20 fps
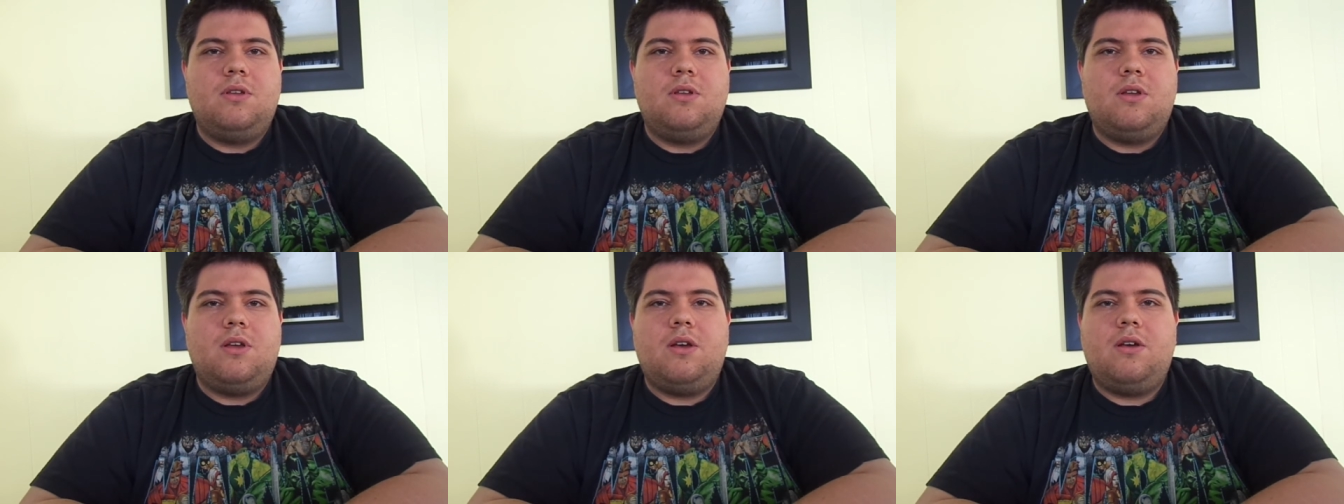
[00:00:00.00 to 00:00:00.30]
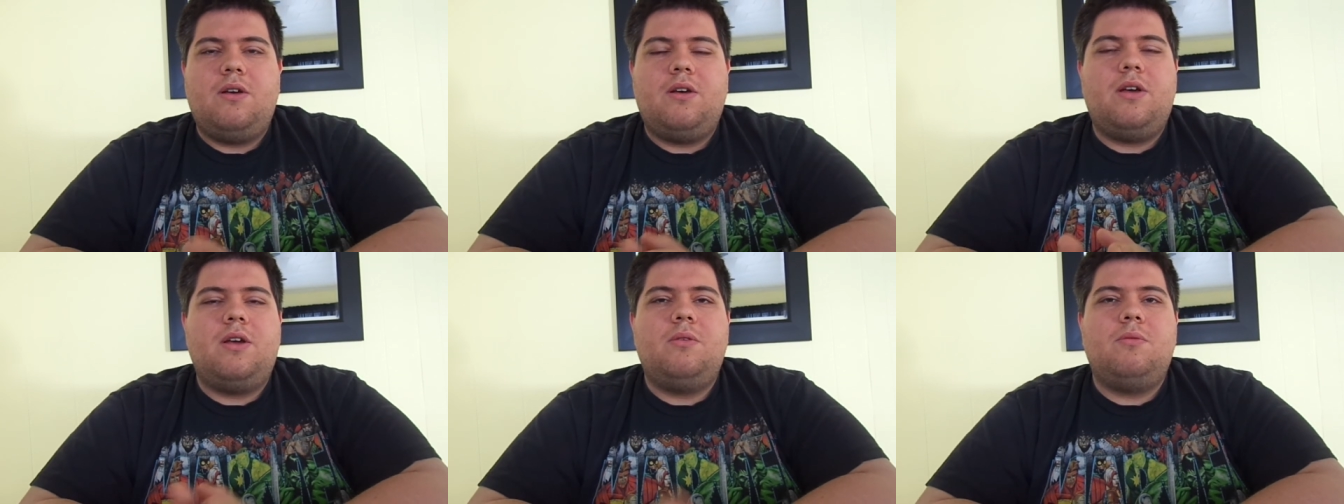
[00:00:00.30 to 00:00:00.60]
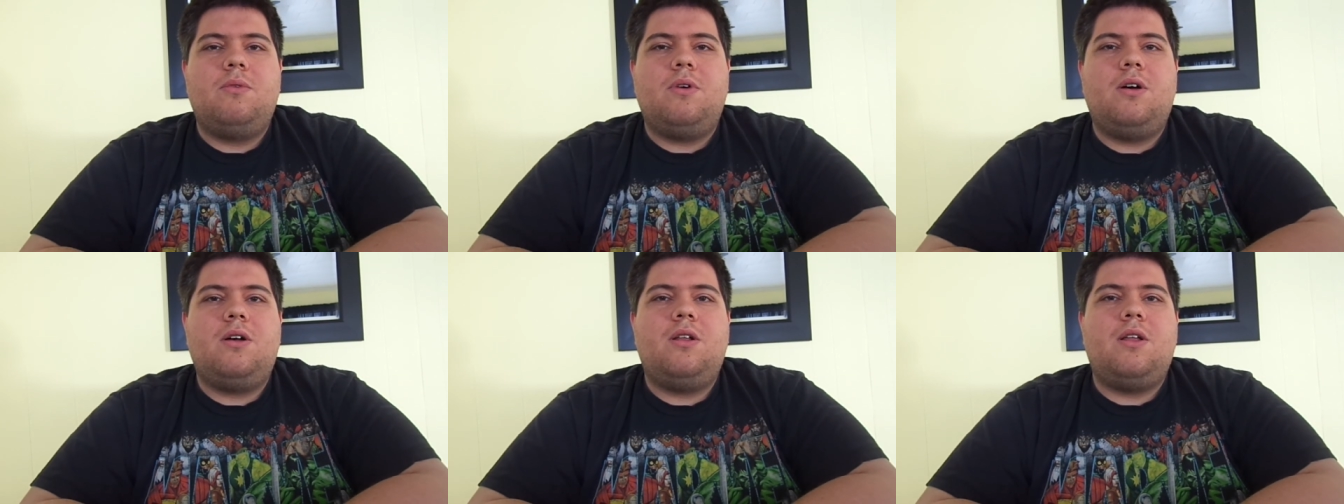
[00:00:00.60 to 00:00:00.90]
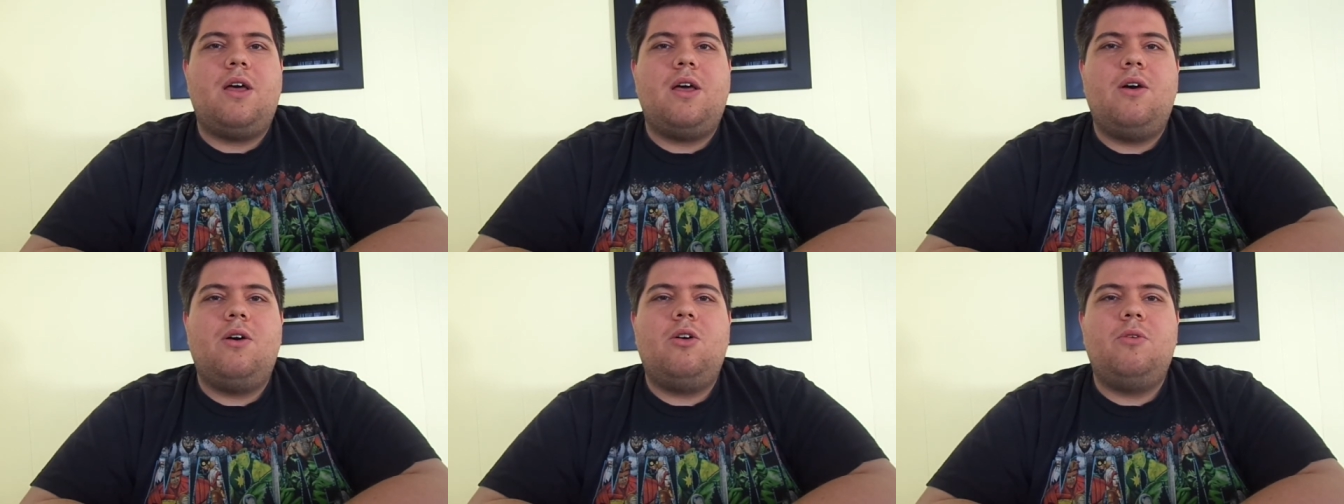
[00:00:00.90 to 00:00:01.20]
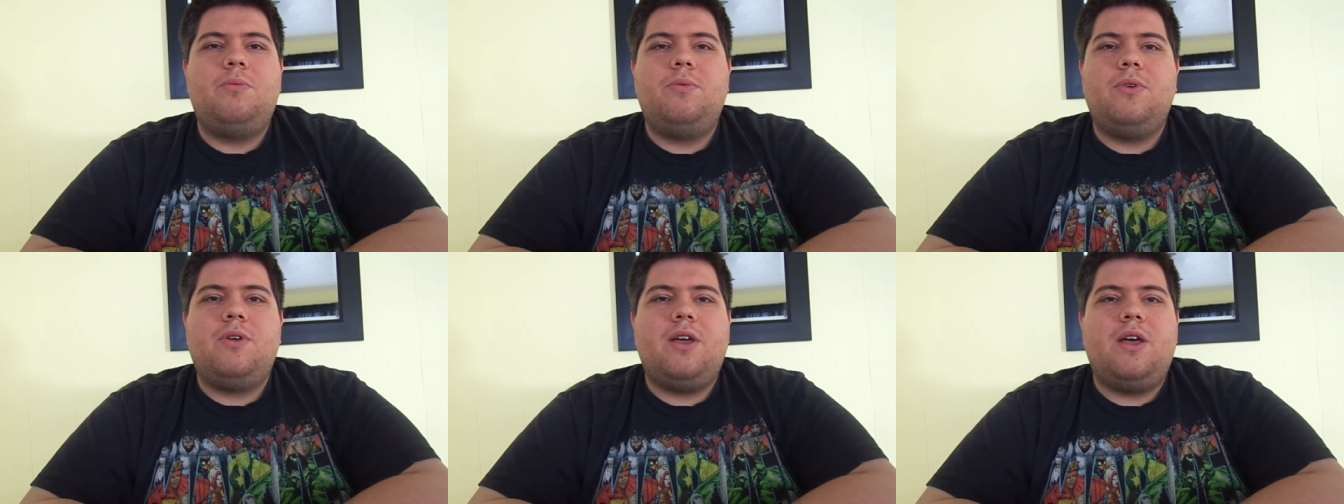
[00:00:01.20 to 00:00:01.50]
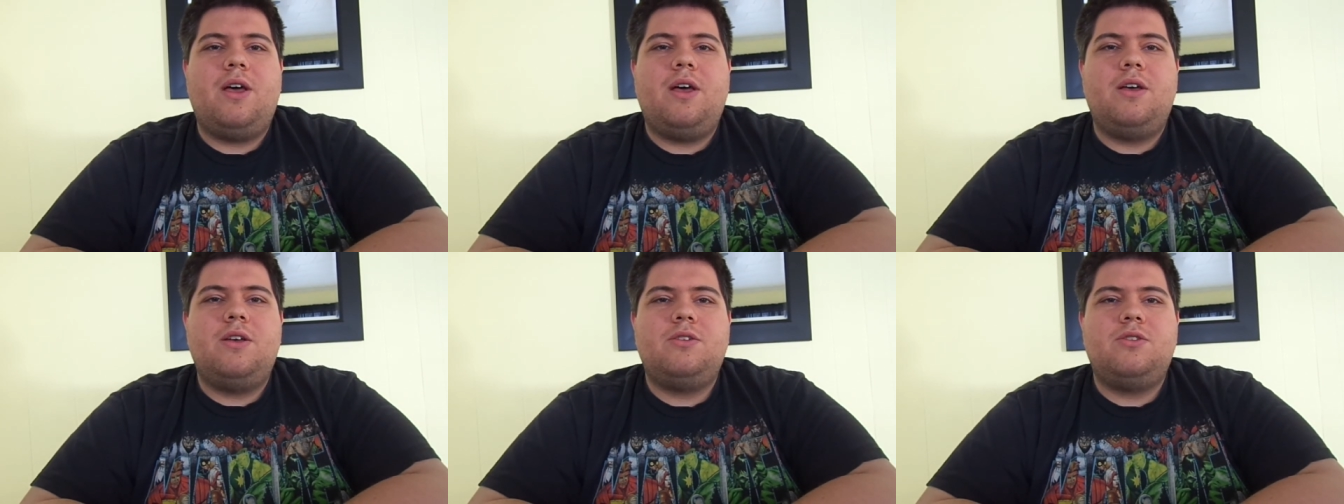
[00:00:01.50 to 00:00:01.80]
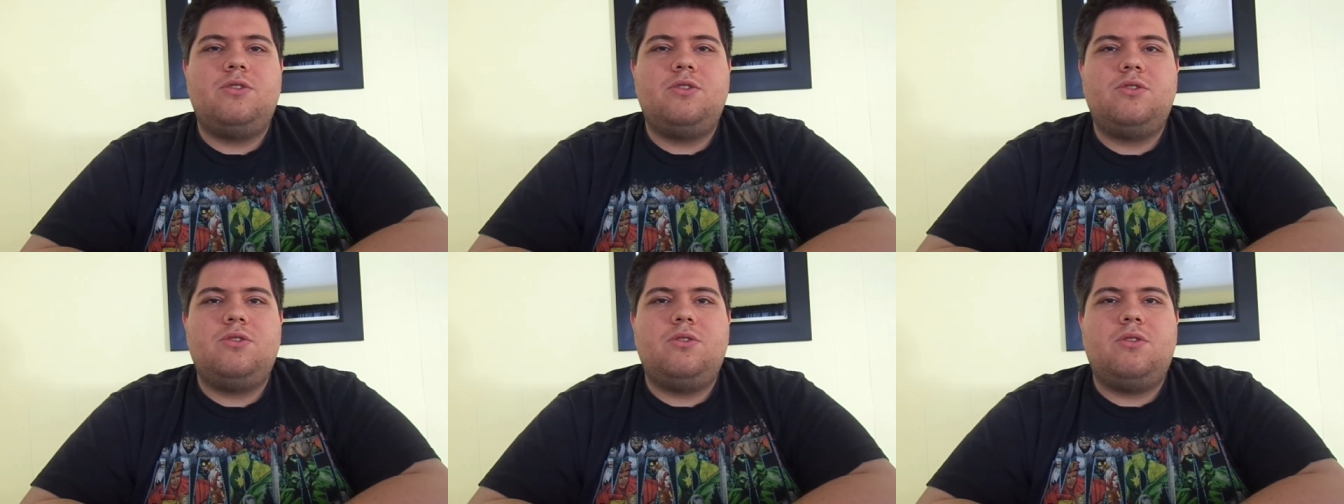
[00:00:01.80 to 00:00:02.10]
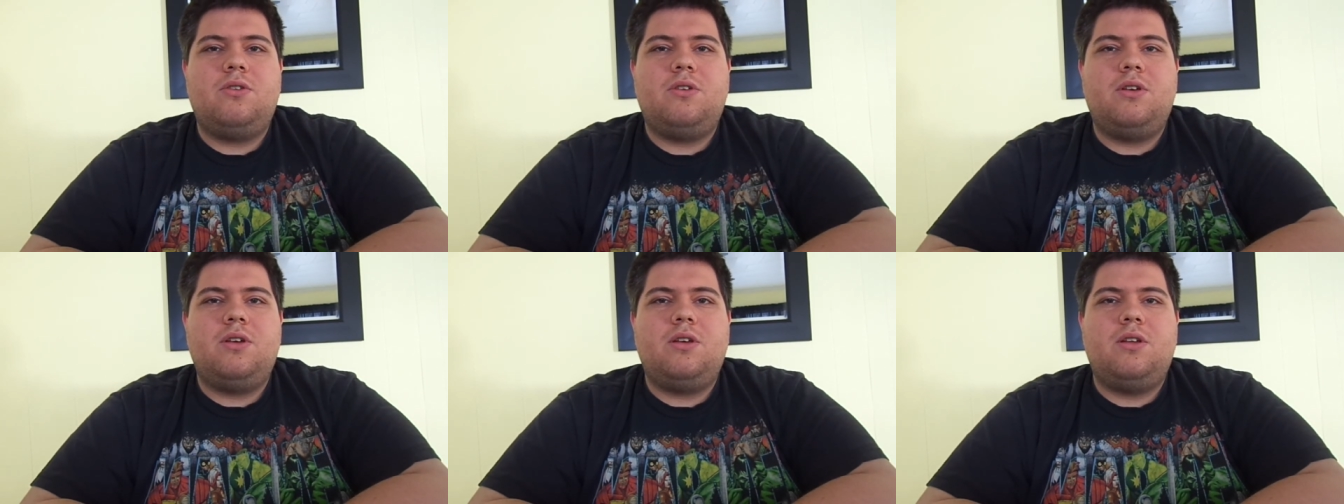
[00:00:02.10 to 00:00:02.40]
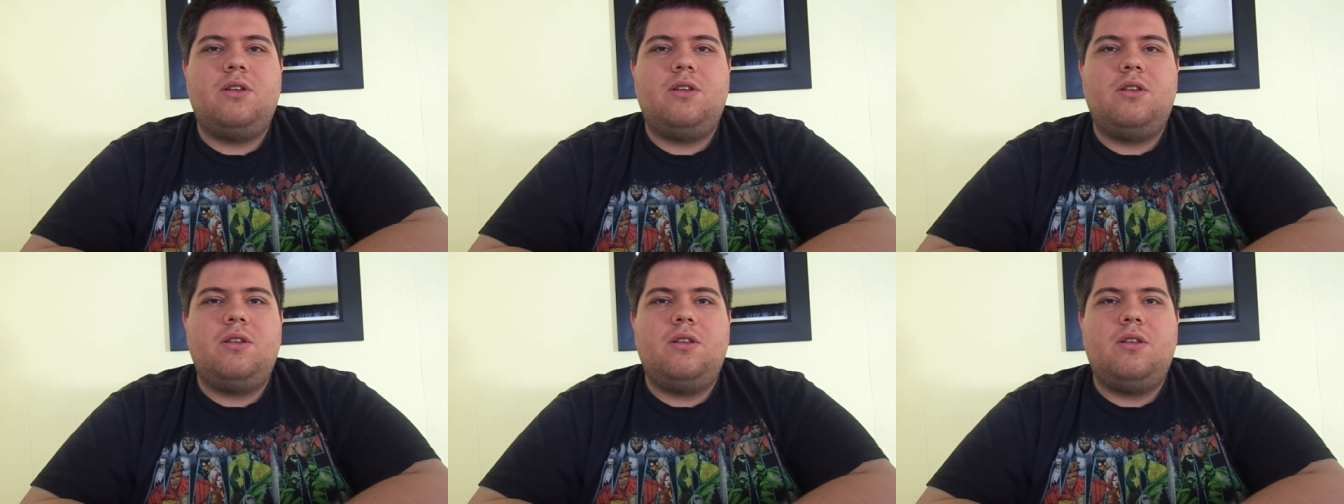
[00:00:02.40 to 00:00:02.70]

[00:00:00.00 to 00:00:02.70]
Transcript: Alright, well, I hope you guys enjoyed